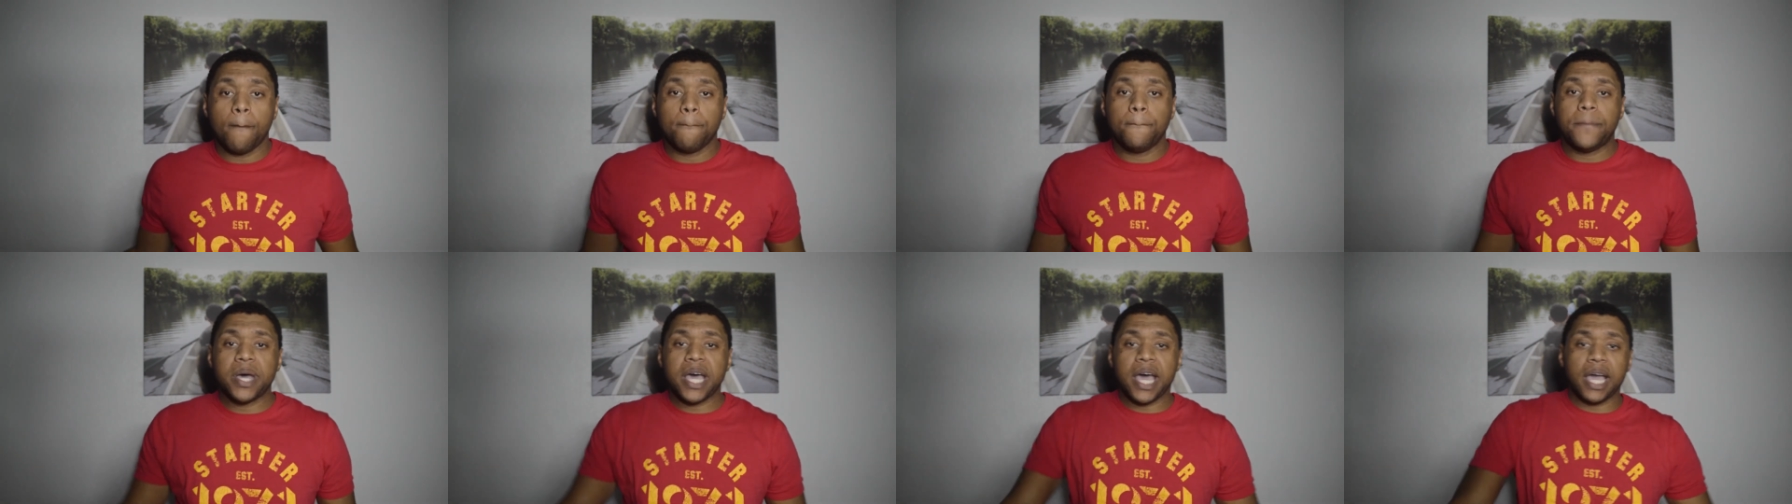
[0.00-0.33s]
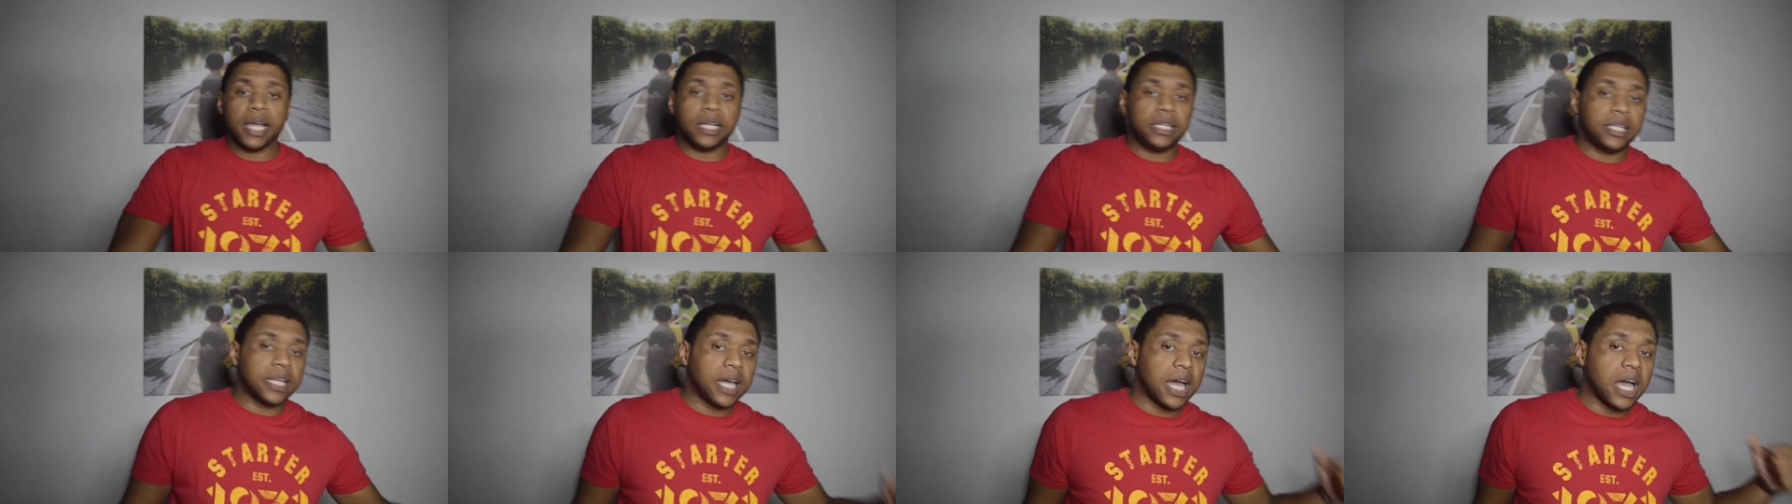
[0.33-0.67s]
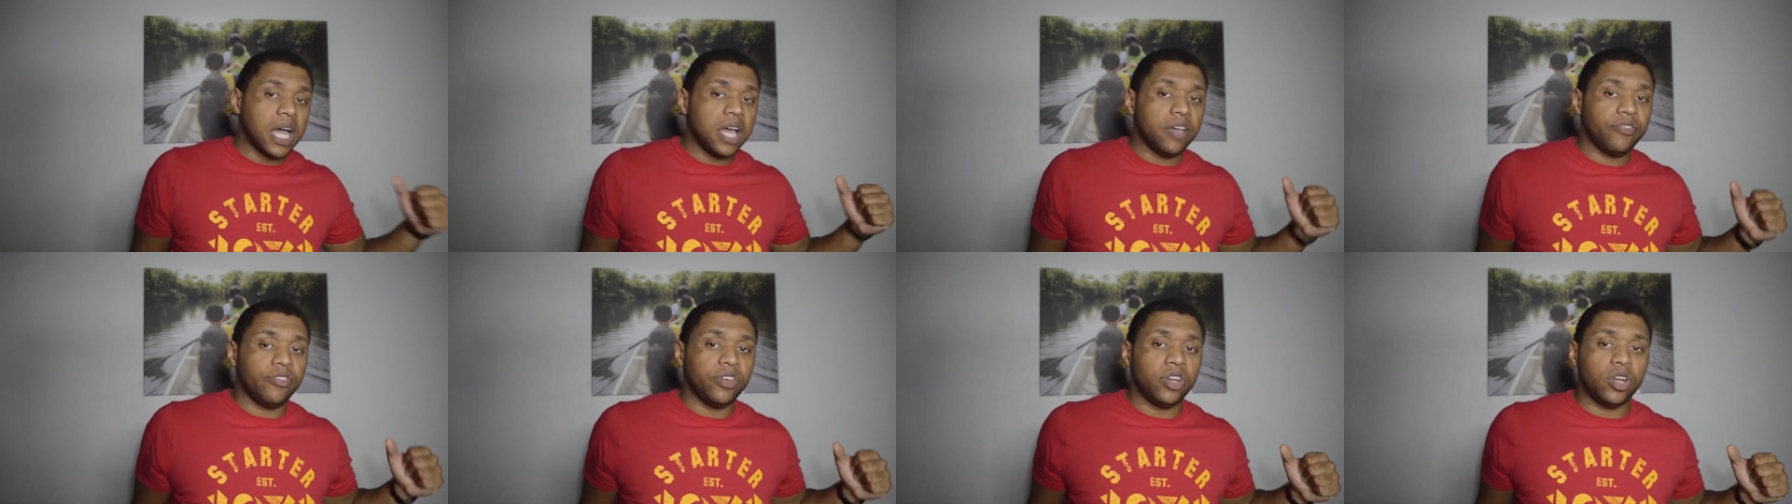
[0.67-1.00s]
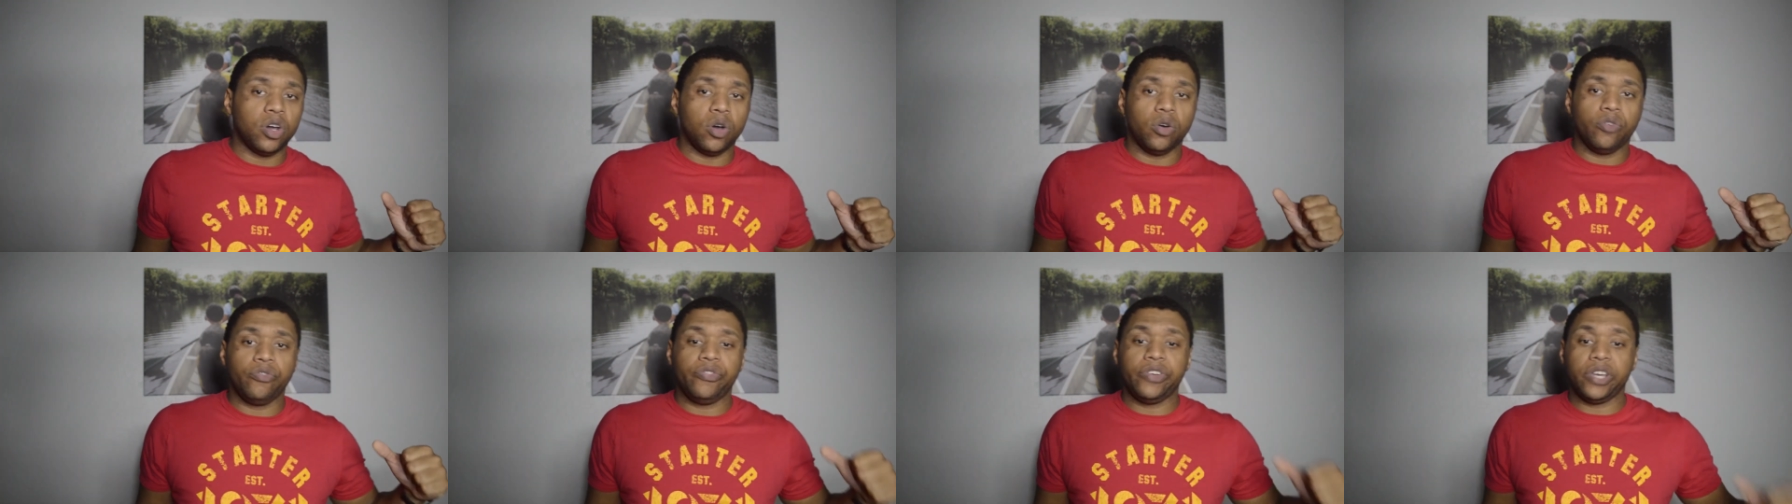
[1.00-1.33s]
back to
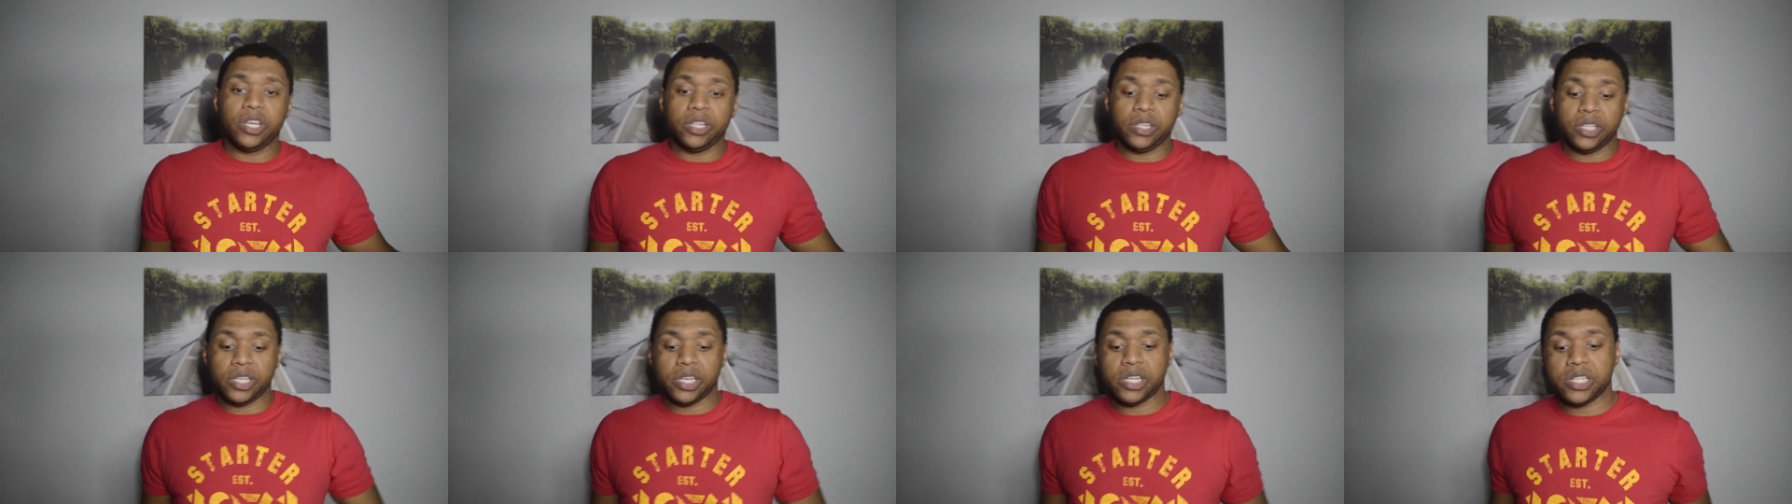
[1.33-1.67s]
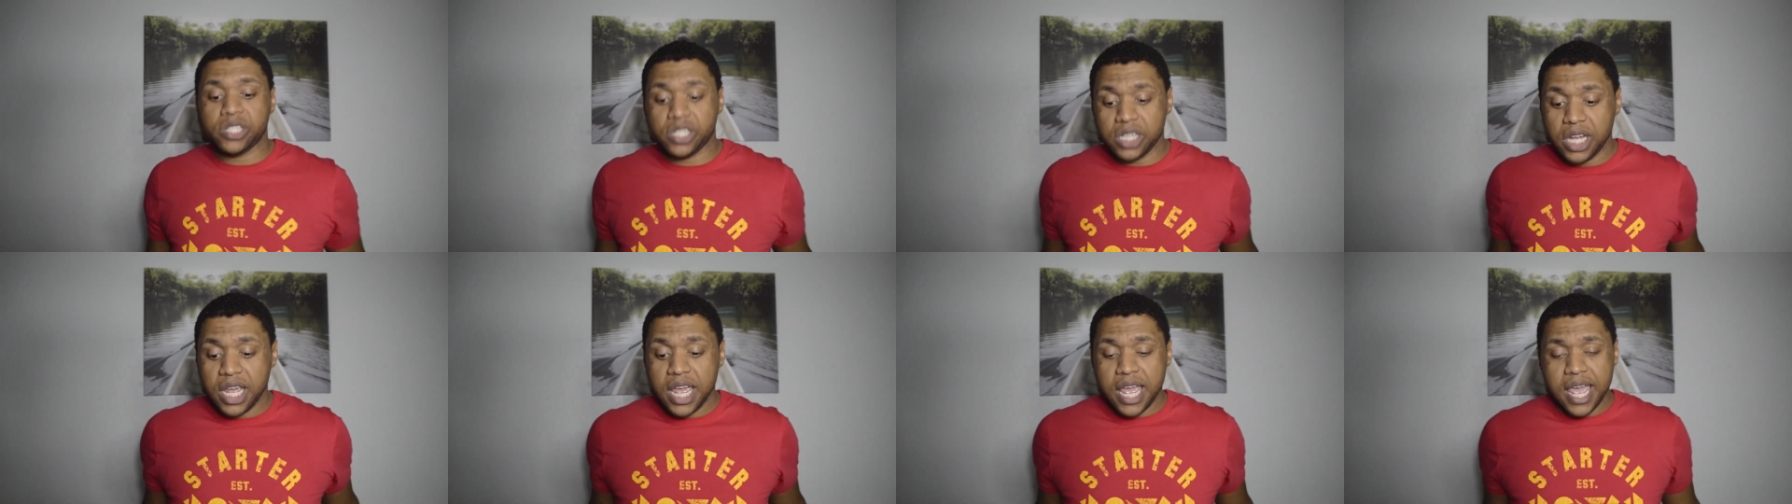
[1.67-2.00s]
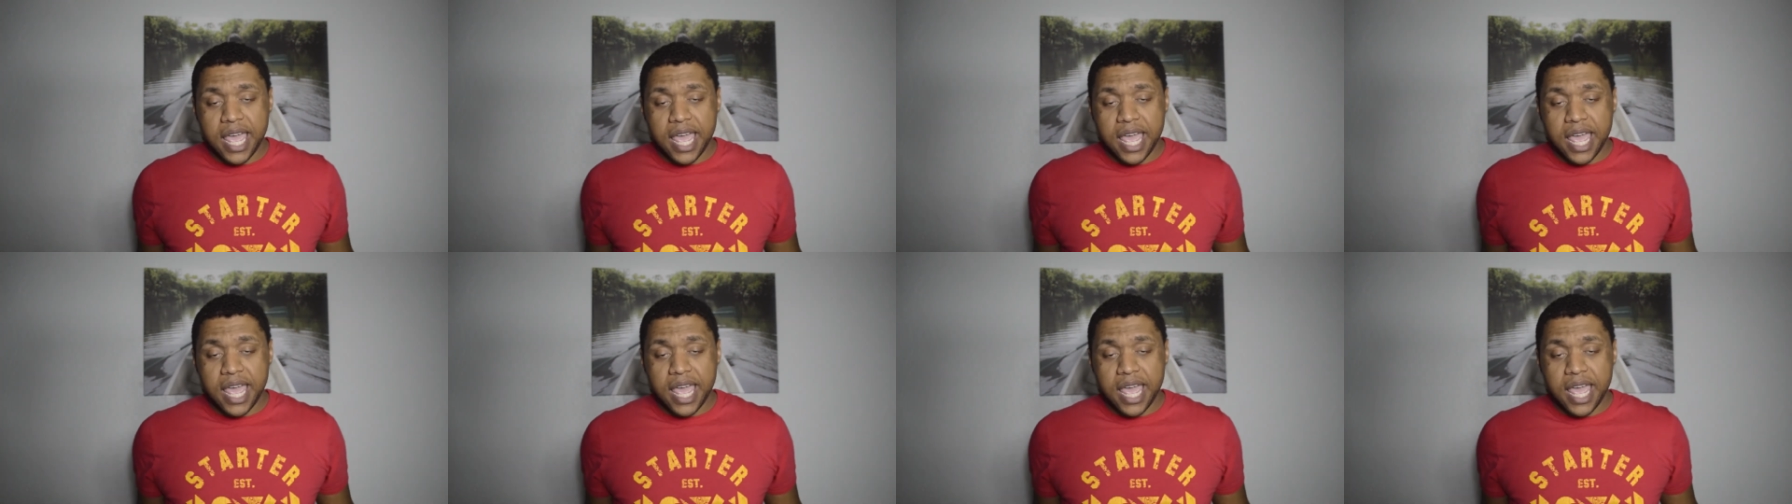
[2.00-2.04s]
Ivanhoe Village,